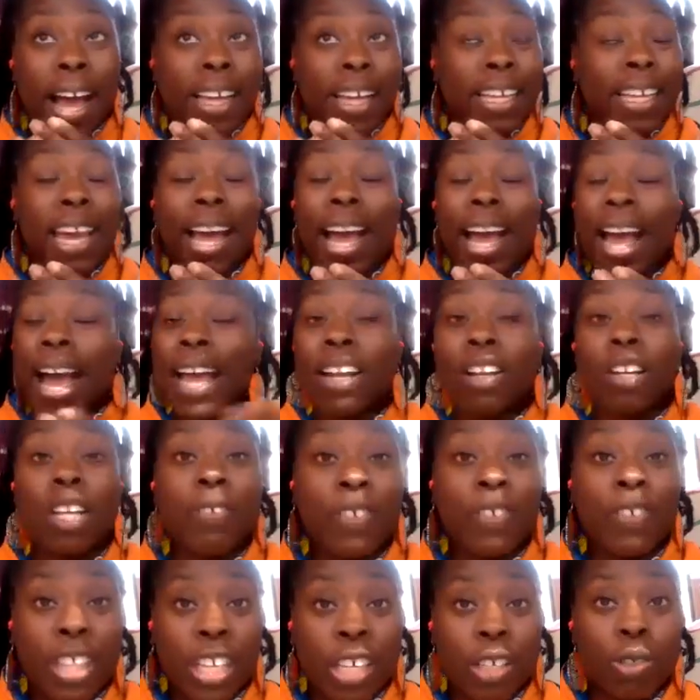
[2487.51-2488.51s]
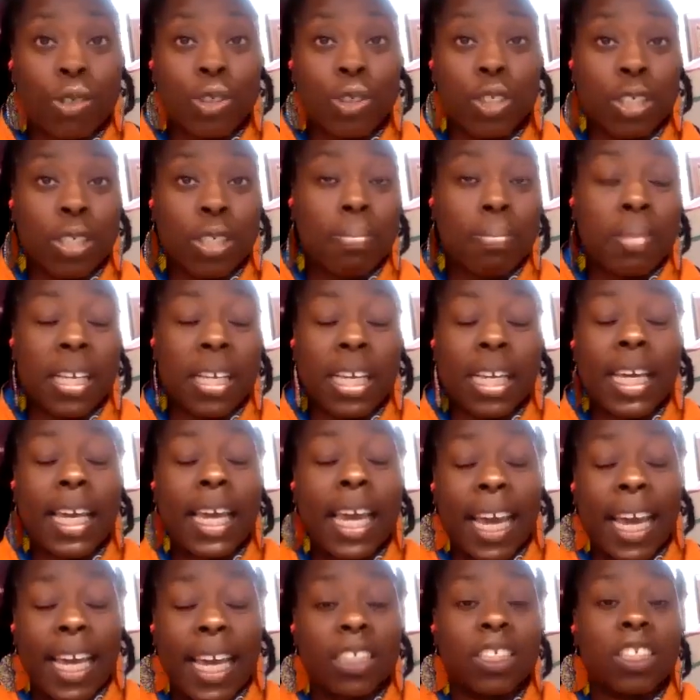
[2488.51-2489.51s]
Yeah, I don't even think you should be
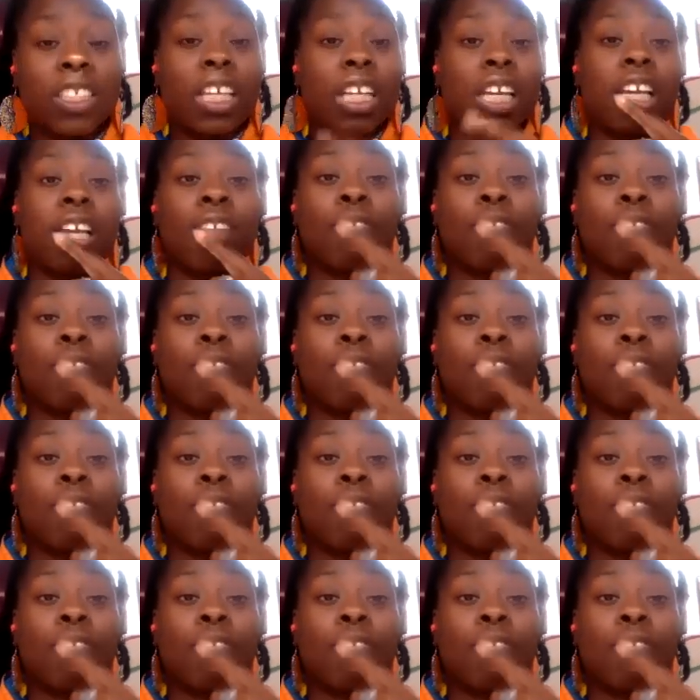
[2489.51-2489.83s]
engaging